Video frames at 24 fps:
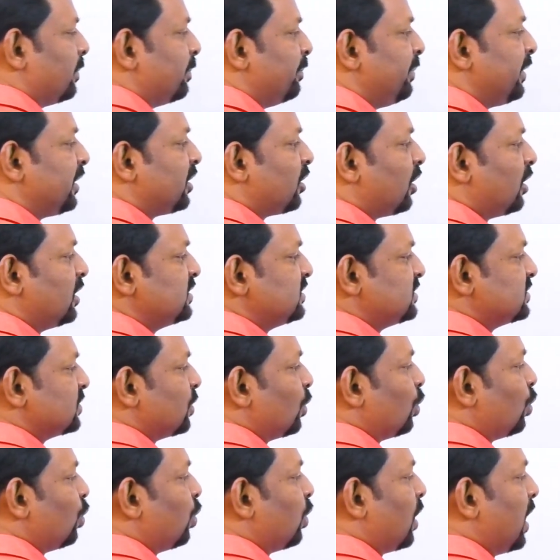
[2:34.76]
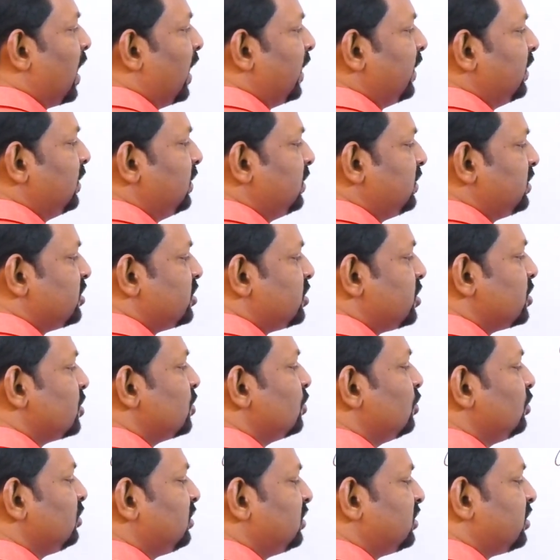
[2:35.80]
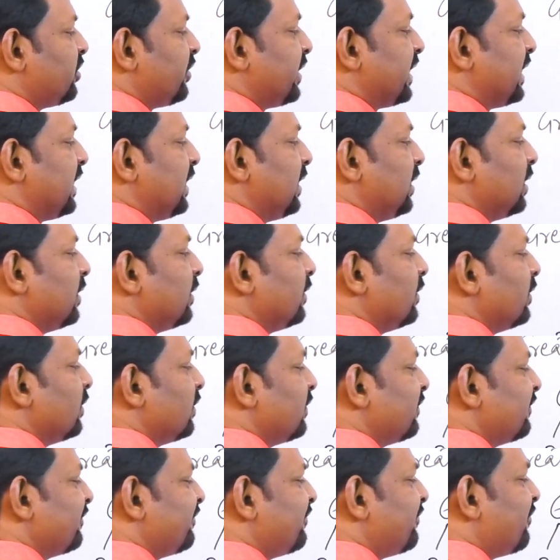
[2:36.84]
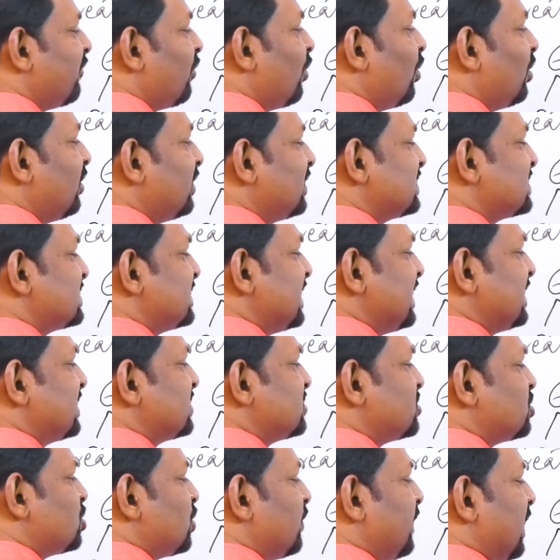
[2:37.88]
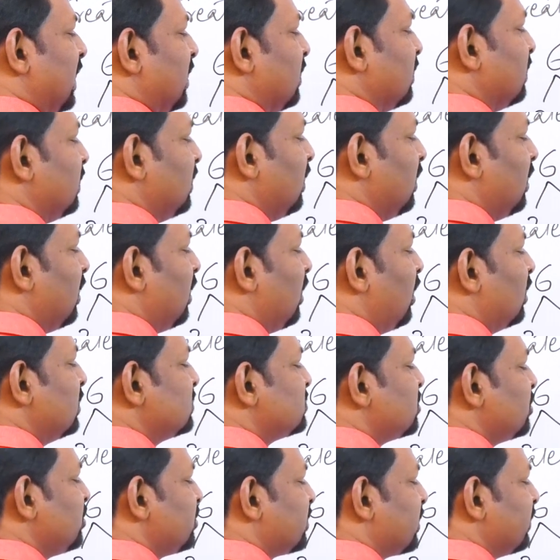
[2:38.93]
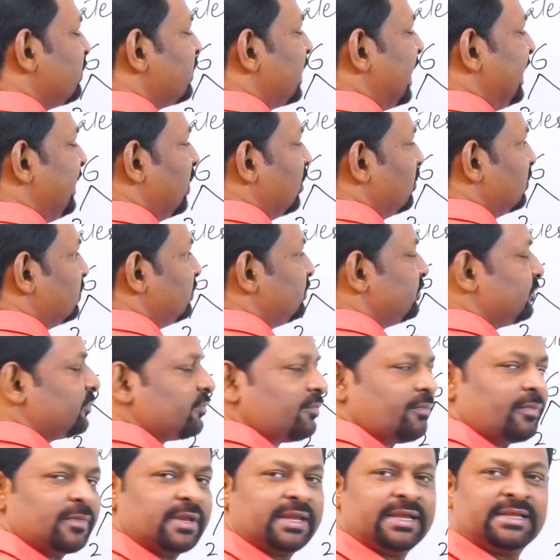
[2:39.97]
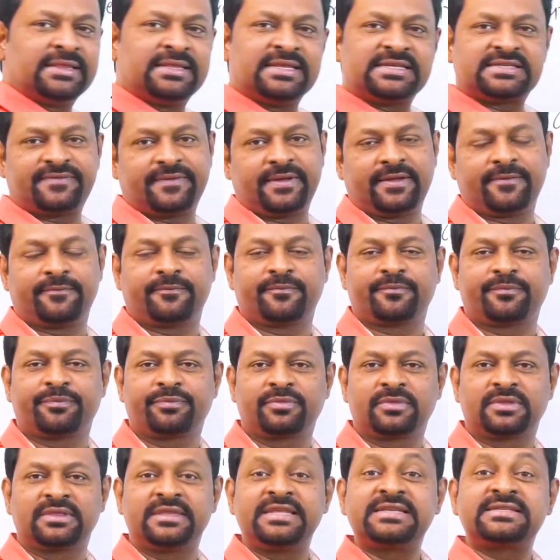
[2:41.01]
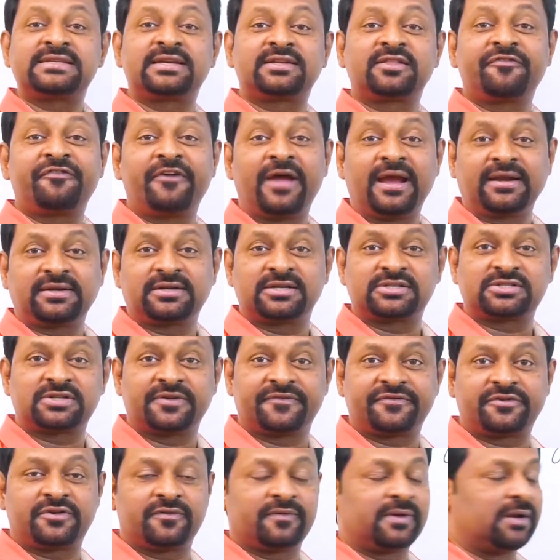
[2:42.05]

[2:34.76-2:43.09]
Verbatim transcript: Because 1, 2, 3, 4, 6, 12. Also you can write down in this way. These are the factors of